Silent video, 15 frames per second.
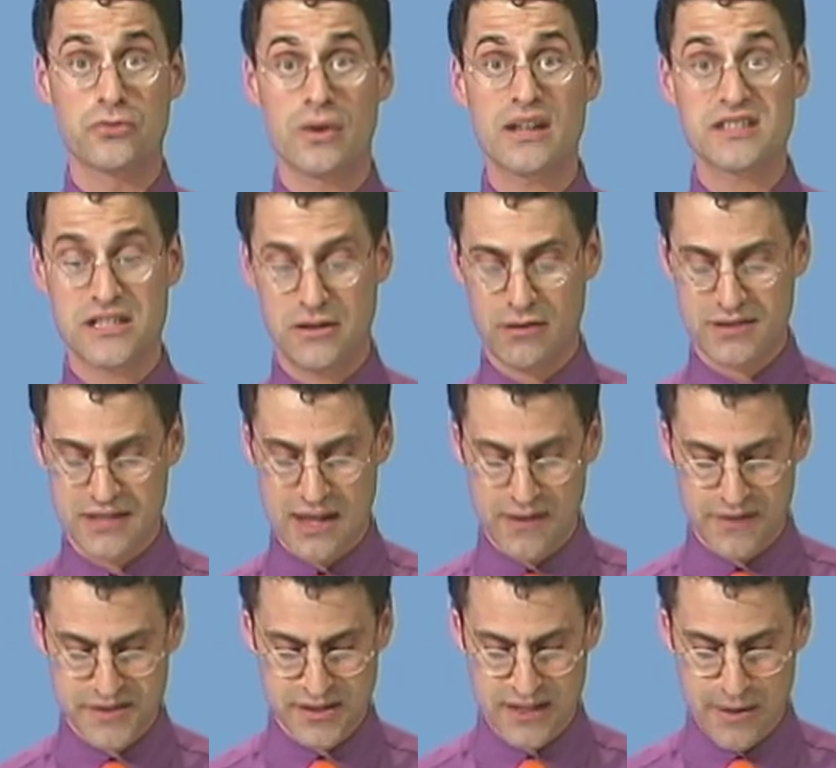going to rescue us out
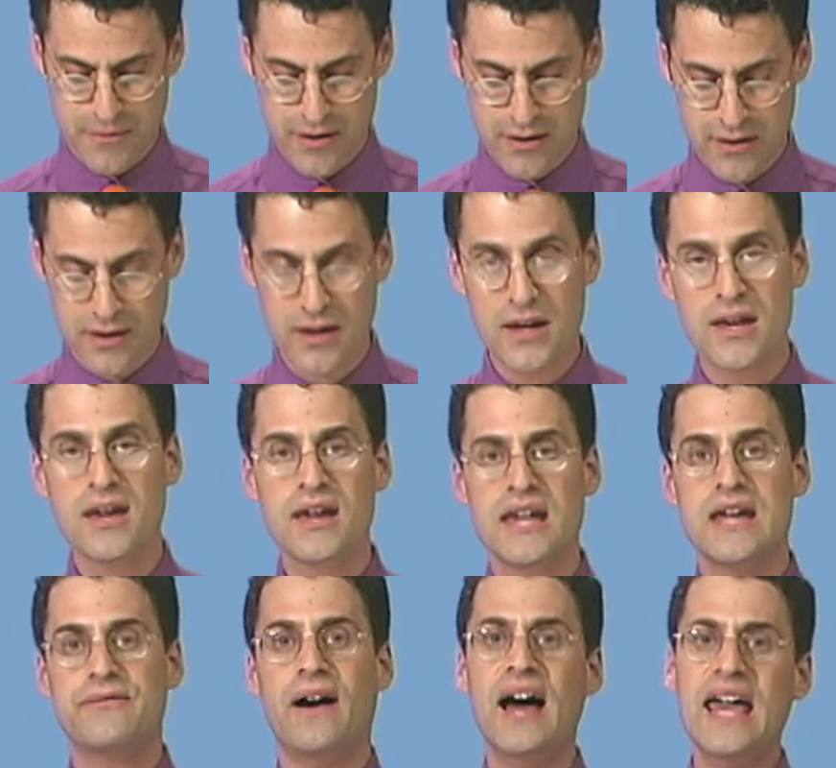of this dilemma.
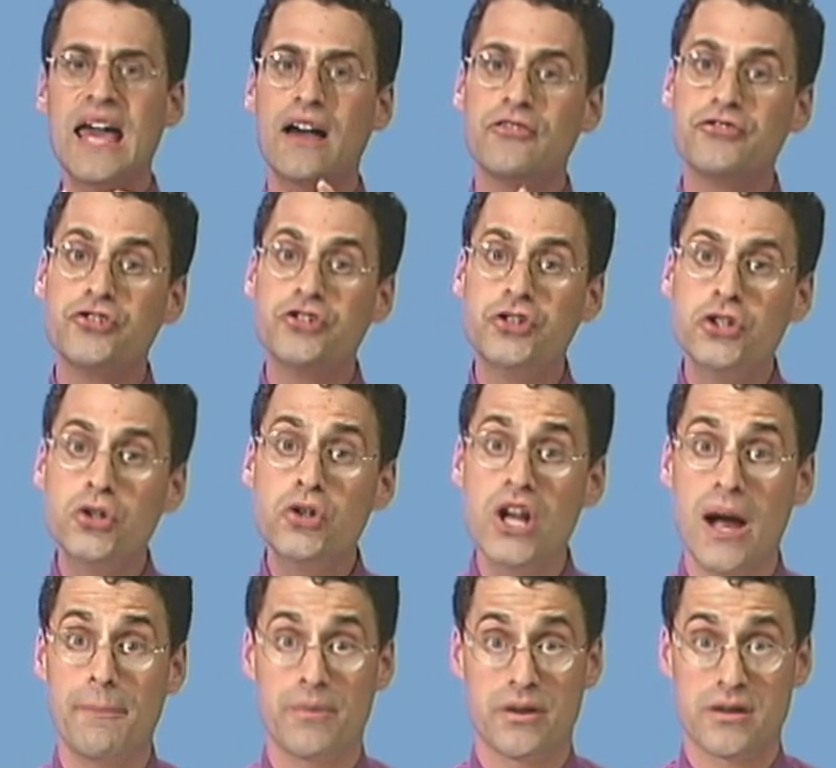If I have two
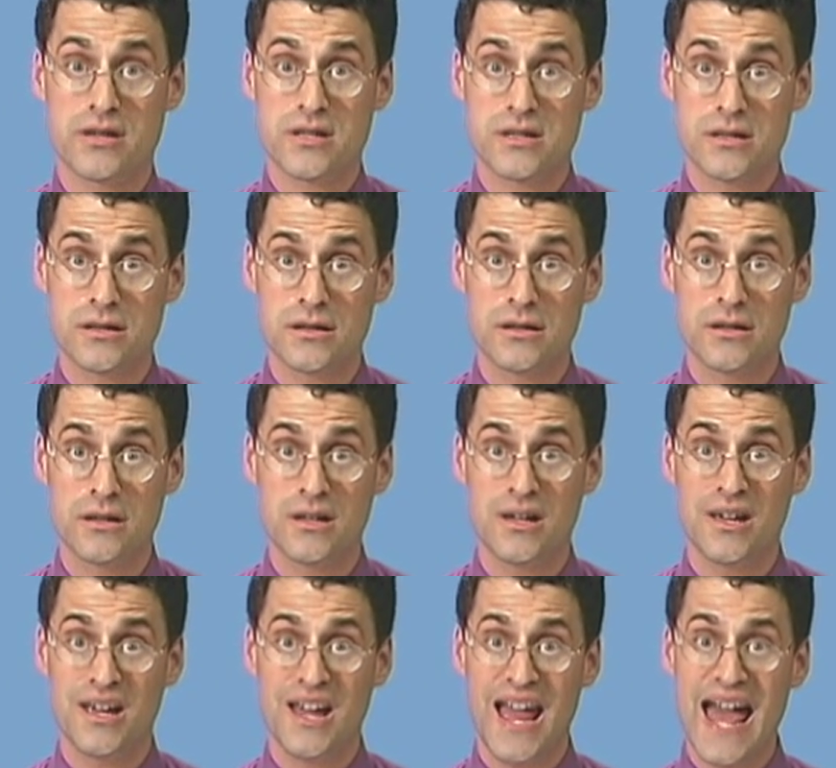numbers,
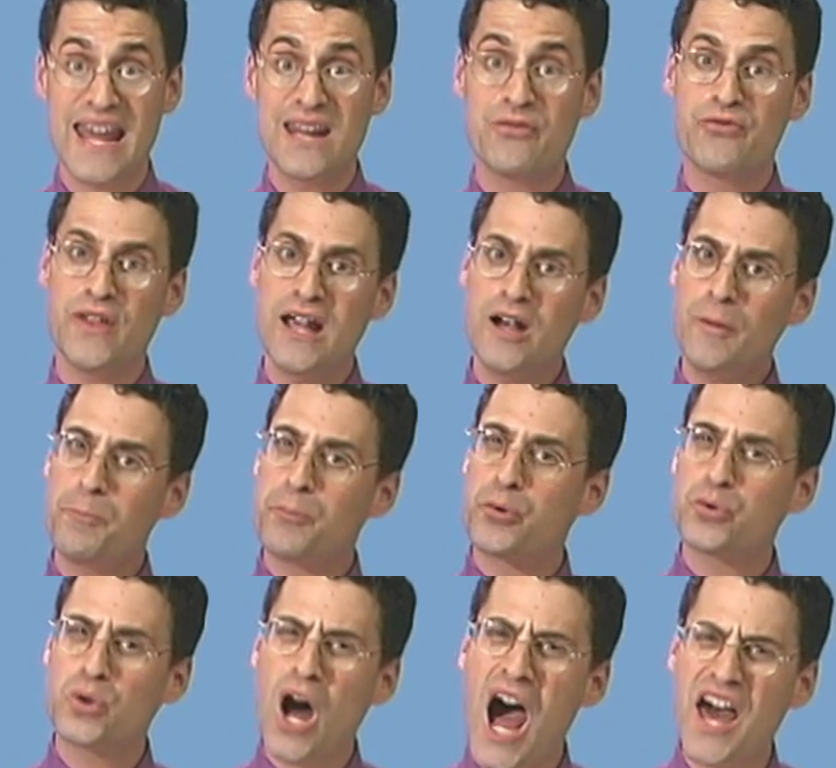and if their
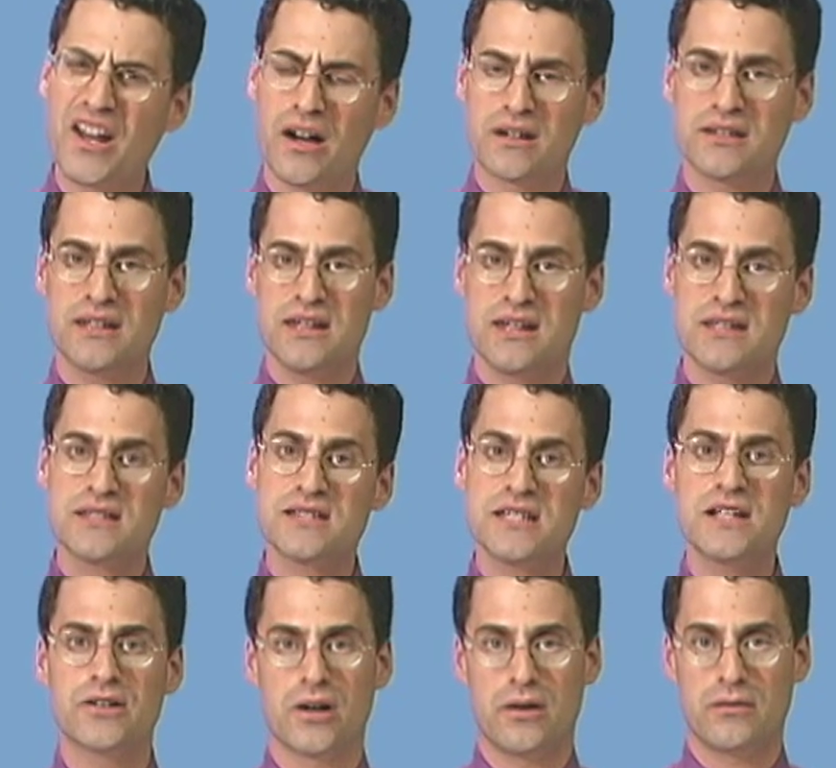product is
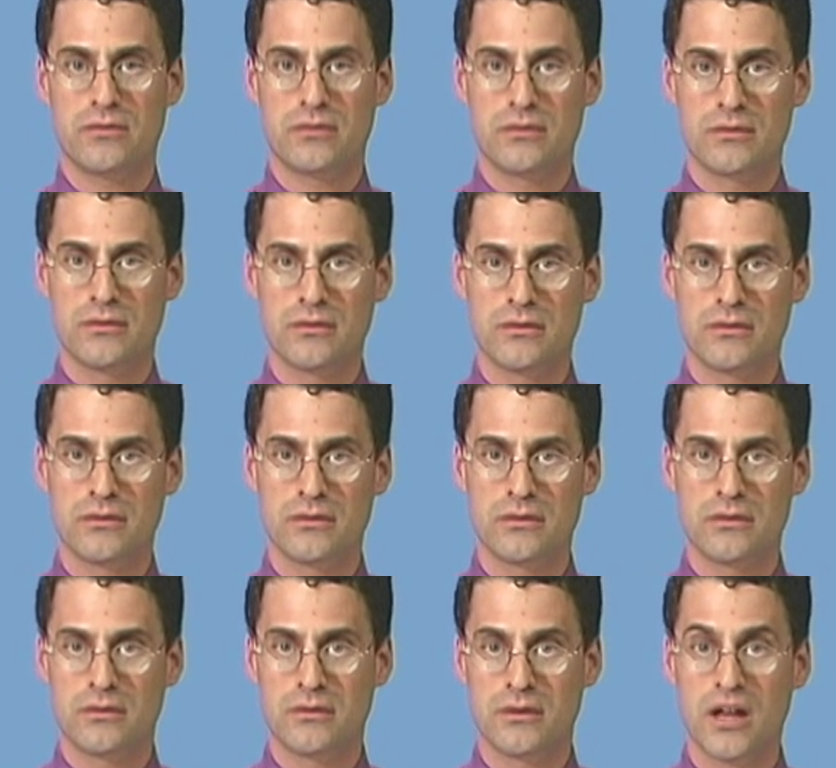0,
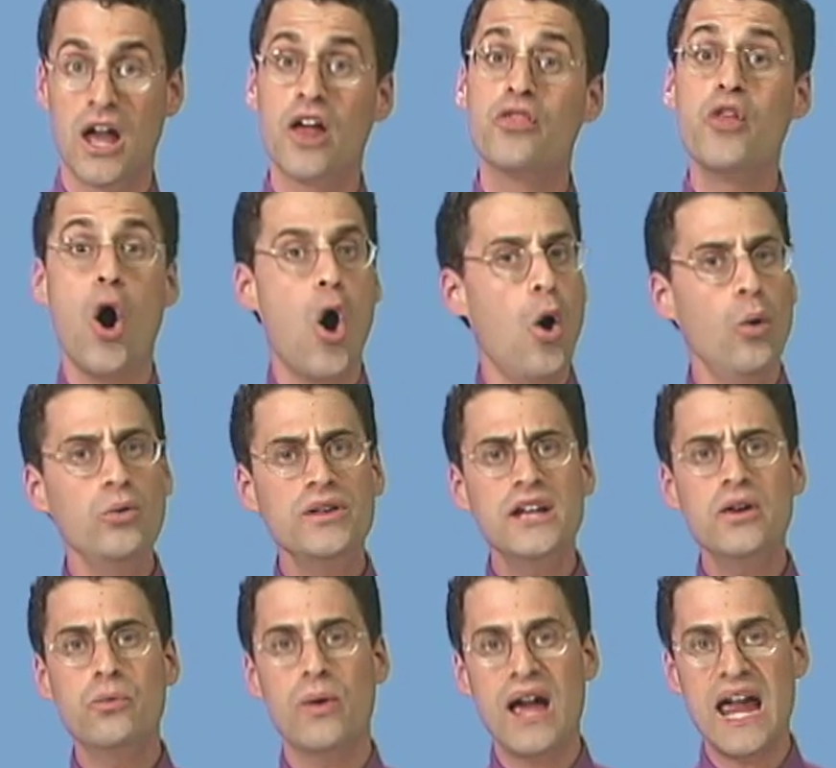the
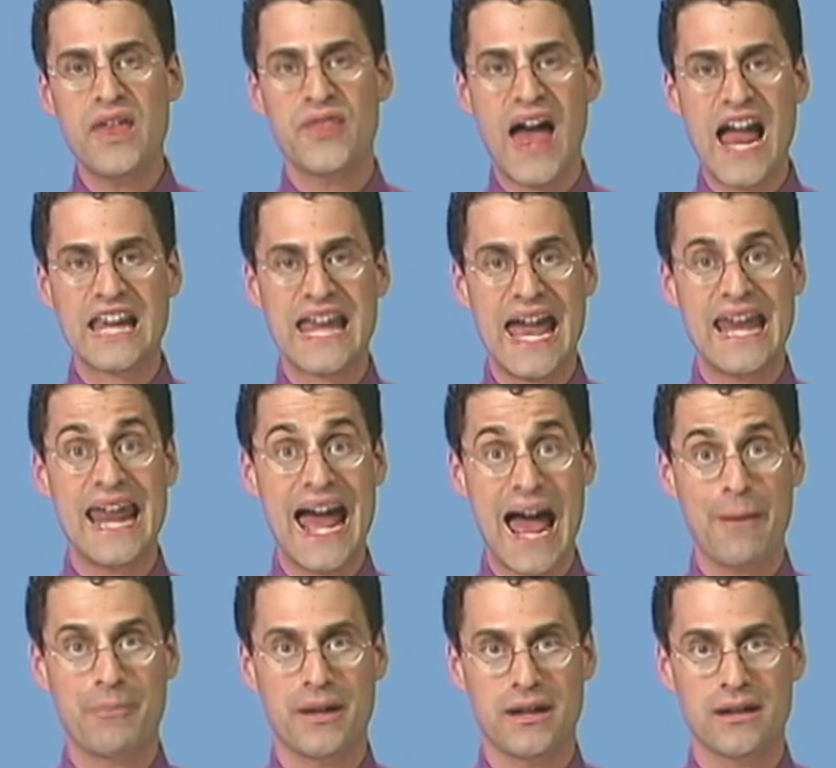only way that can
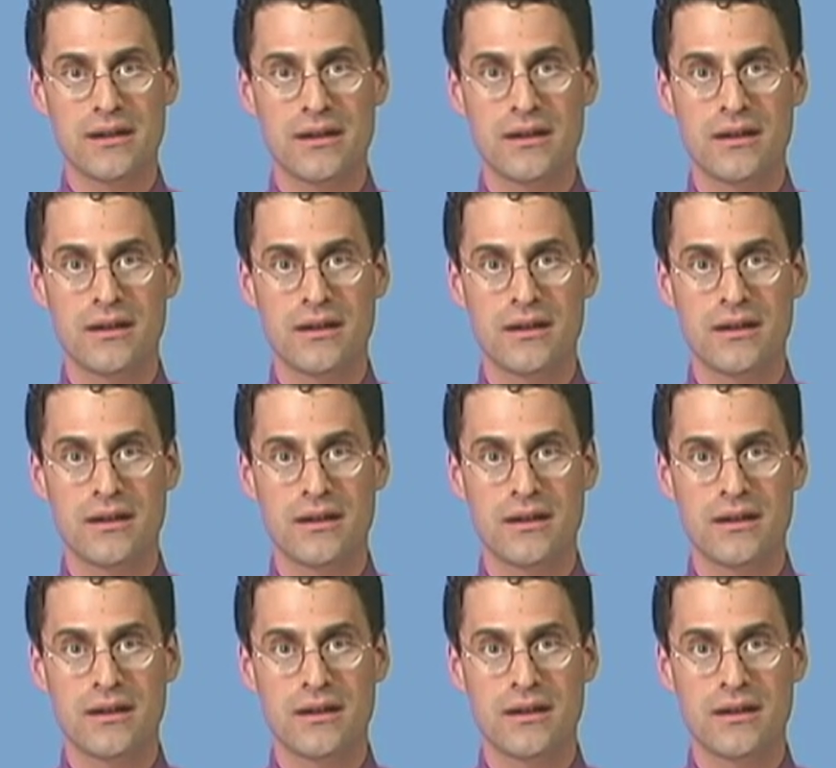happen